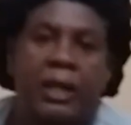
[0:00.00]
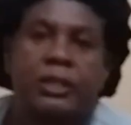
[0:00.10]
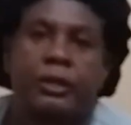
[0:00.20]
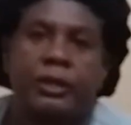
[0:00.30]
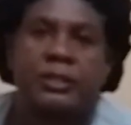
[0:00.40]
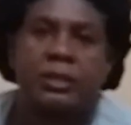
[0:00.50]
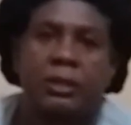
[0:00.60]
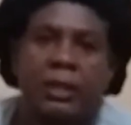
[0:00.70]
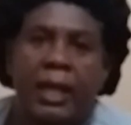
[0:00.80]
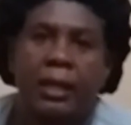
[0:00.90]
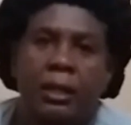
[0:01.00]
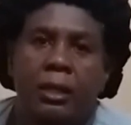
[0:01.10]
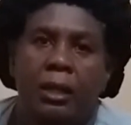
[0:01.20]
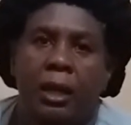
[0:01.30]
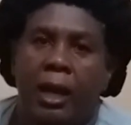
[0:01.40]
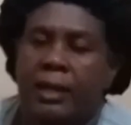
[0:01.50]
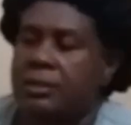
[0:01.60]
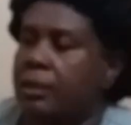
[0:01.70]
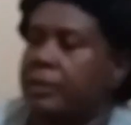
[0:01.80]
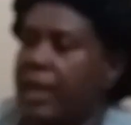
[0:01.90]
what, the 3rd Sunday? Or
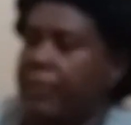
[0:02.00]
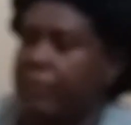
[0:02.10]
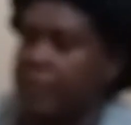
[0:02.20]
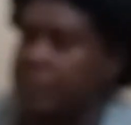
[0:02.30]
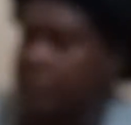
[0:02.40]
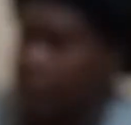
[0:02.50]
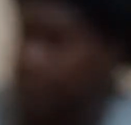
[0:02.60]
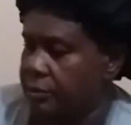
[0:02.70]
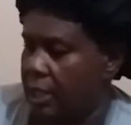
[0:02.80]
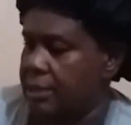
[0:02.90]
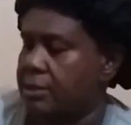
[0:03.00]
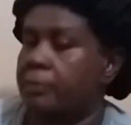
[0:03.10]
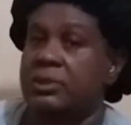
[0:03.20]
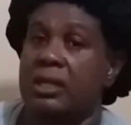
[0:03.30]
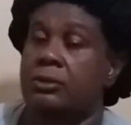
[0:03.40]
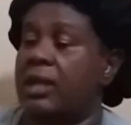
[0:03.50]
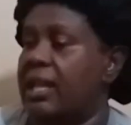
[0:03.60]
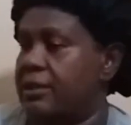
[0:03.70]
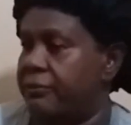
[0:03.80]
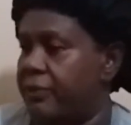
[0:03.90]
so, yeah, I think so. Or something to
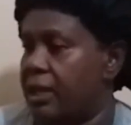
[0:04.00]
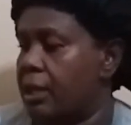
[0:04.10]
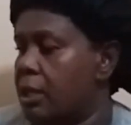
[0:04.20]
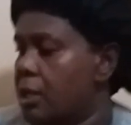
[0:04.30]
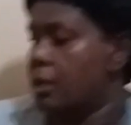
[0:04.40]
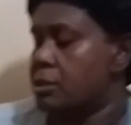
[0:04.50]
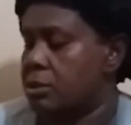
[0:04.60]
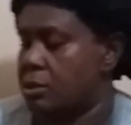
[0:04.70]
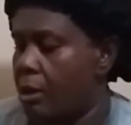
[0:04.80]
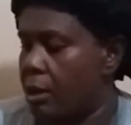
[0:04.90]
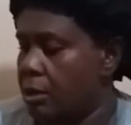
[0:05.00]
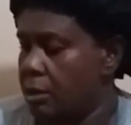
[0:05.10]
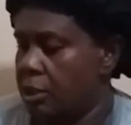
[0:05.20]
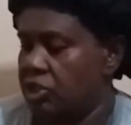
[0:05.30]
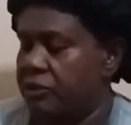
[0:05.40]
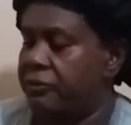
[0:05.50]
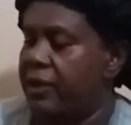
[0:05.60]
that effect. So she